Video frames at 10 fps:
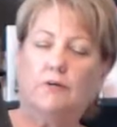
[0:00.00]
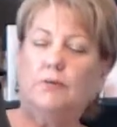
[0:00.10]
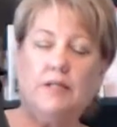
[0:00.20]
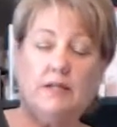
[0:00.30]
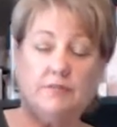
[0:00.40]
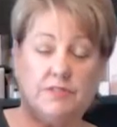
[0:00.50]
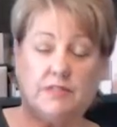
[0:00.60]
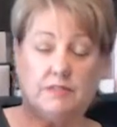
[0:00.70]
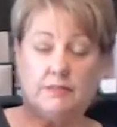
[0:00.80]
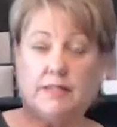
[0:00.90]
we love
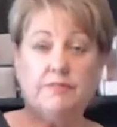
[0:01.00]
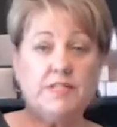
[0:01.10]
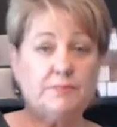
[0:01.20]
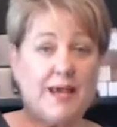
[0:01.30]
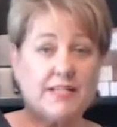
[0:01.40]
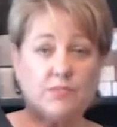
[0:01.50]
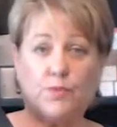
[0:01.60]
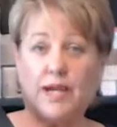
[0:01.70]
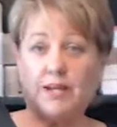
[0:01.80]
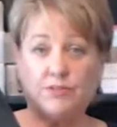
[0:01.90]
to give these bags
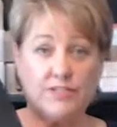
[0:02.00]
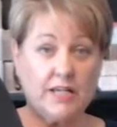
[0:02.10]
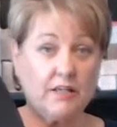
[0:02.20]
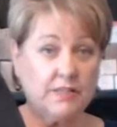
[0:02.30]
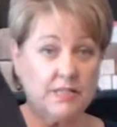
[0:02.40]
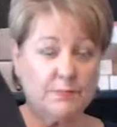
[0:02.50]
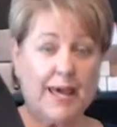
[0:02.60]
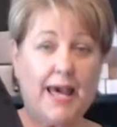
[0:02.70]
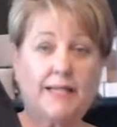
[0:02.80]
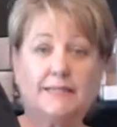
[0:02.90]
away or sell these
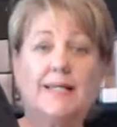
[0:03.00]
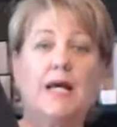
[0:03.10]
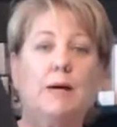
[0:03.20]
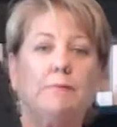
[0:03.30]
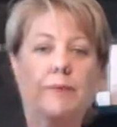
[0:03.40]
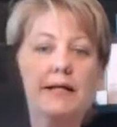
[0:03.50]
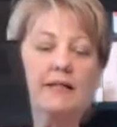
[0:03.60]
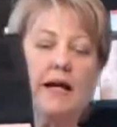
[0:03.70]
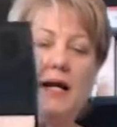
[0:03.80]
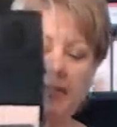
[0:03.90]
bags,
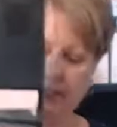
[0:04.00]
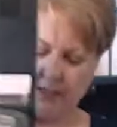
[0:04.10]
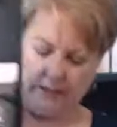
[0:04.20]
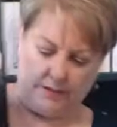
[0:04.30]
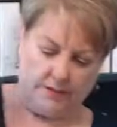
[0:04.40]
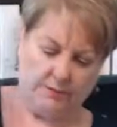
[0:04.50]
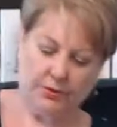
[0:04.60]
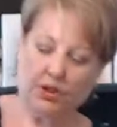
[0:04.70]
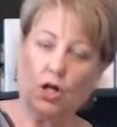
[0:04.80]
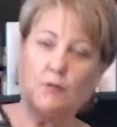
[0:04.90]
but I
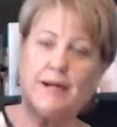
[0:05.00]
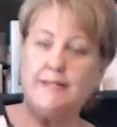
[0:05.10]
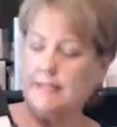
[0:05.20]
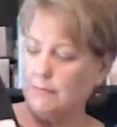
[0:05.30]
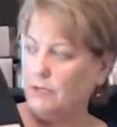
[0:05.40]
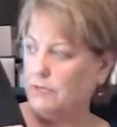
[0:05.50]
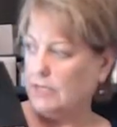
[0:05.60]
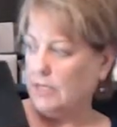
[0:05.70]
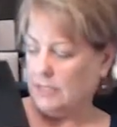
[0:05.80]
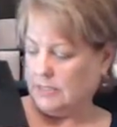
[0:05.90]
put all my demos
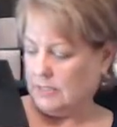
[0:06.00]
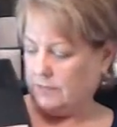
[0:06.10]
in it.